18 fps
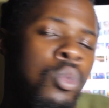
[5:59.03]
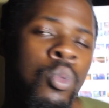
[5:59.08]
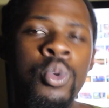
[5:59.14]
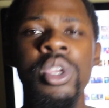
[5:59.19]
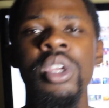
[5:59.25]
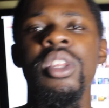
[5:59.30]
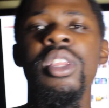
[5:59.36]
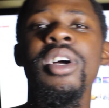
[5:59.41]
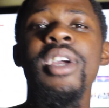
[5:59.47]

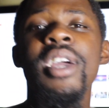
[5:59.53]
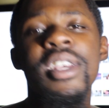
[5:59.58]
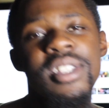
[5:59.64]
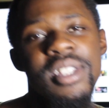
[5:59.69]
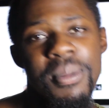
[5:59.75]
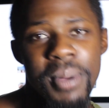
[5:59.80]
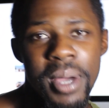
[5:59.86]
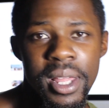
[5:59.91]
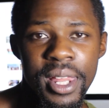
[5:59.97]
When you look at
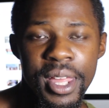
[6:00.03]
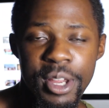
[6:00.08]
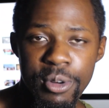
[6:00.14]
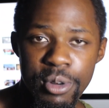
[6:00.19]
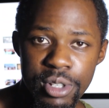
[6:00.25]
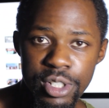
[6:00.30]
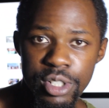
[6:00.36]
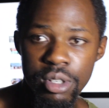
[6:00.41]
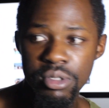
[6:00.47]
somebody like
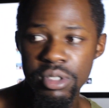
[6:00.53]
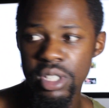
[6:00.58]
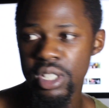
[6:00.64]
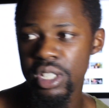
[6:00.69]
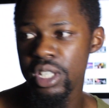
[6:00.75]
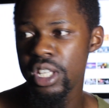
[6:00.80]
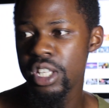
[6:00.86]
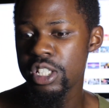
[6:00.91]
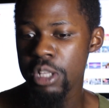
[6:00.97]
Chris Jones
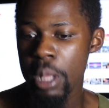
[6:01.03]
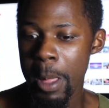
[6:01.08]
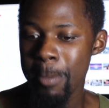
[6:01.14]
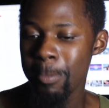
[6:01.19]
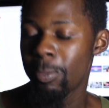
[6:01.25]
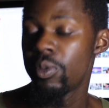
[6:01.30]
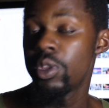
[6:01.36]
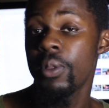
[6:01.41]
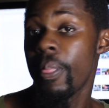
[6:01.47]
and Denise,
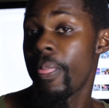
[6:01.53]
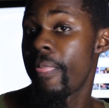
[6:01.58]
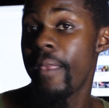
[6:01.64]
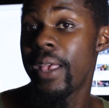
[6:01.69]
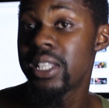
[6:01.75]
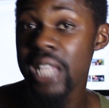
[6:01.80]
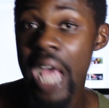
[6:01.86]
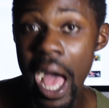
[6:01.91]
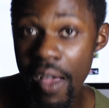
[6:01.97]

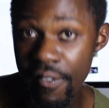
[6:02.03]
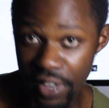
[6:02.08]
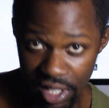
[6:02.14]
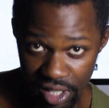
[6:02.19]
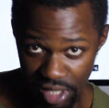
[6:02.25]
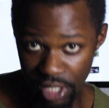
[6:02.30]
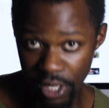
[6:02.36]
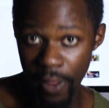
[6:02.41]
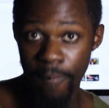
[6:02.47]
it's
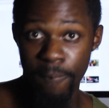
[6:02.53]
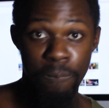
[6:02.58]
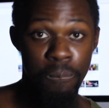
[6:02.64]
obvious.